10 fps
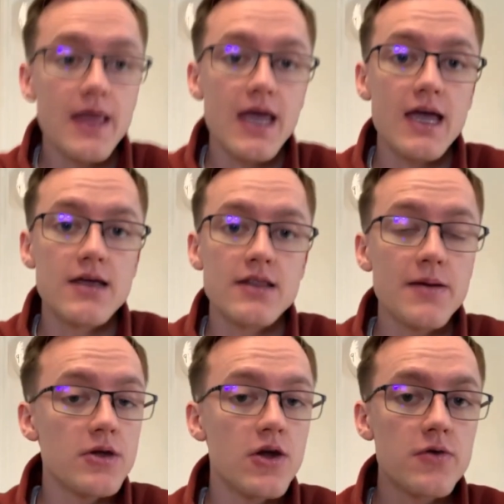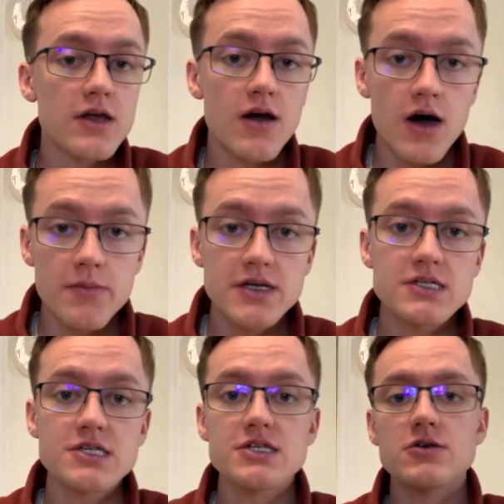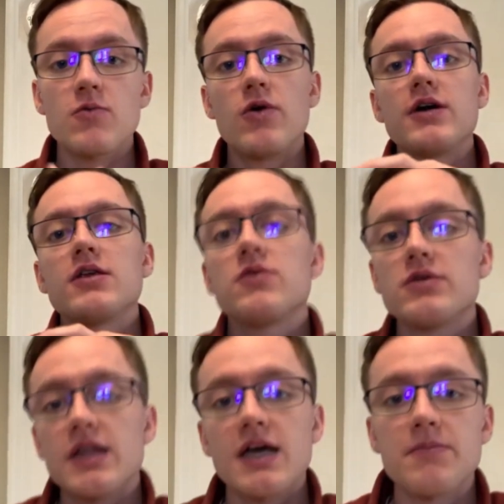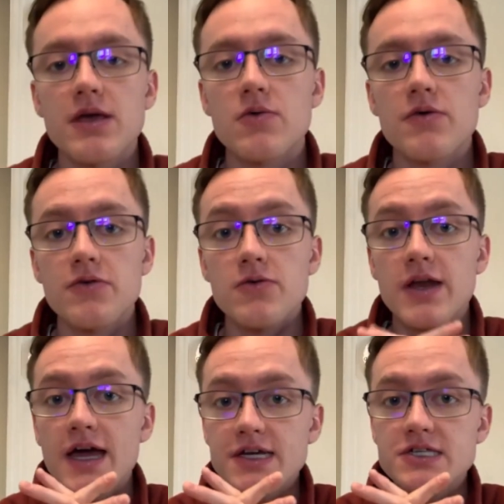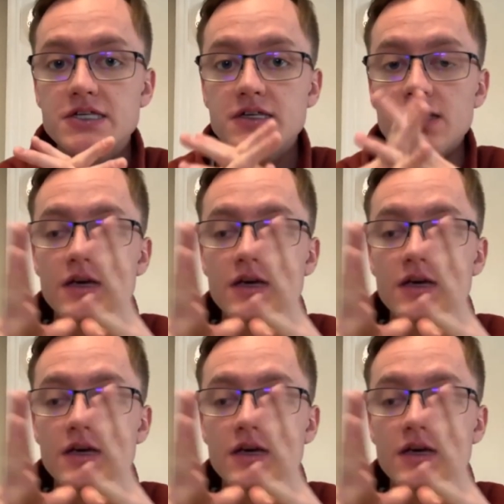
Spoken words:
and let me know in the comments what you would like me to review next.